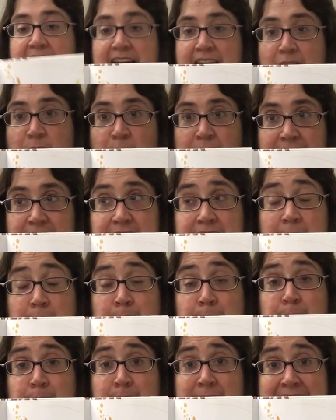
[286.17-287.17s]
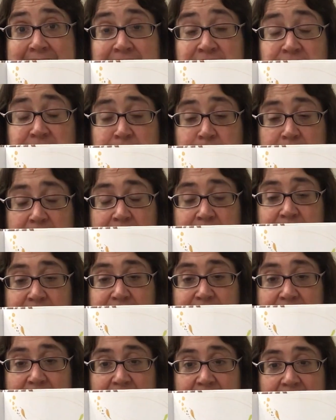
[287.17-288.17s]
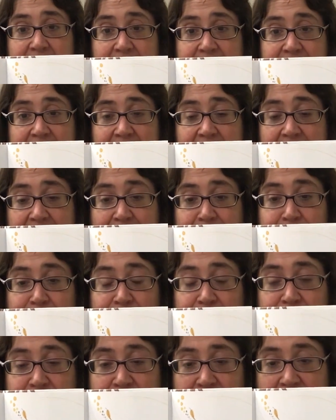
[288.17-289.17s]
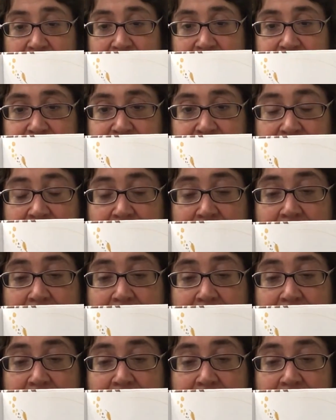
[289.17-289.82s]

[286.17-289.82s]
It was the best weaving they had ever done.